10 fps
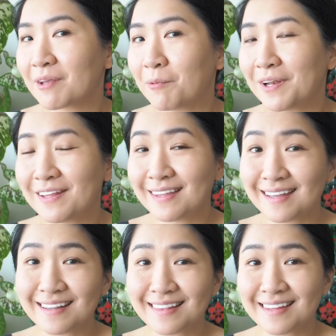What do you
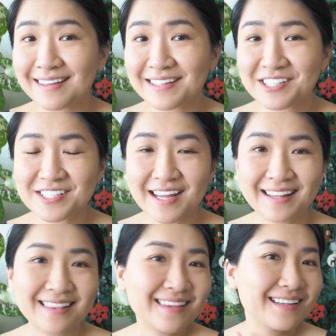think? The shade
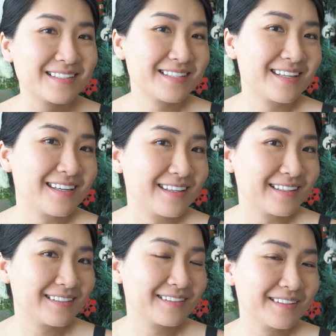
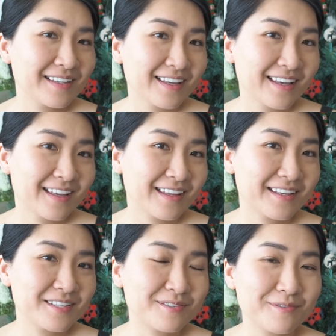13
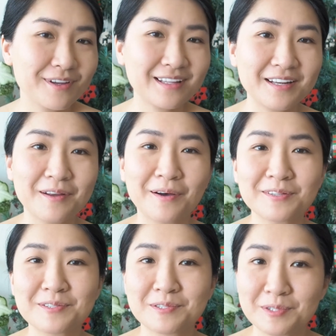is really not
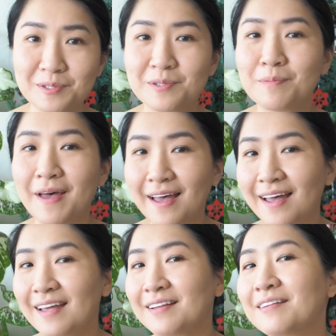too
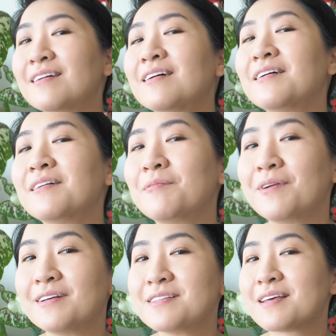bad
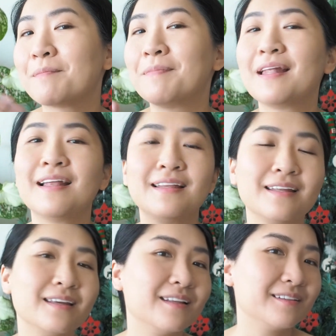once I blend
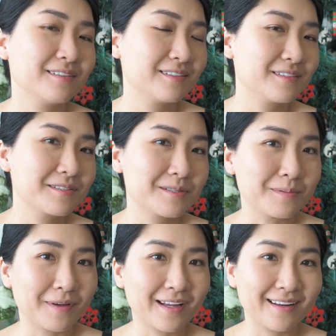it in to
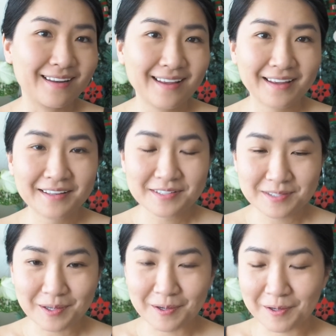my neck.
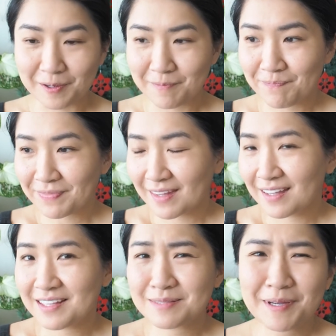So
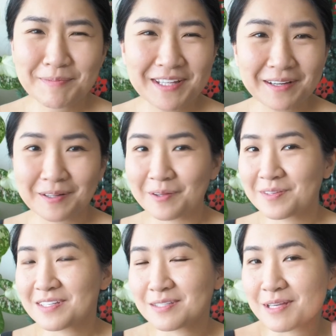this might be the
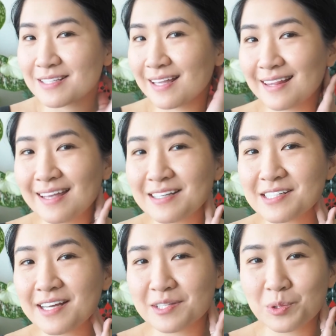closest, because I think
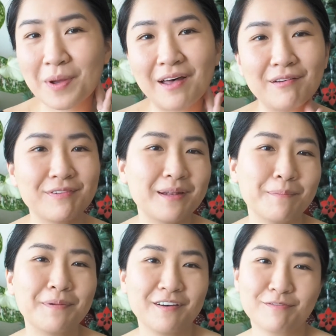shade 12 and
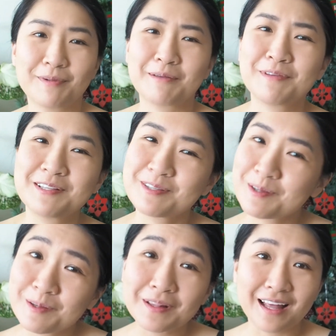above might be
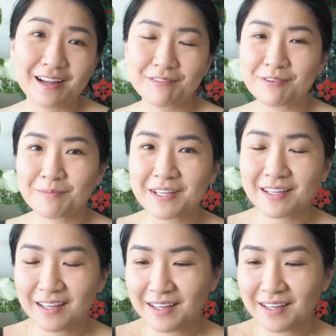too light for me.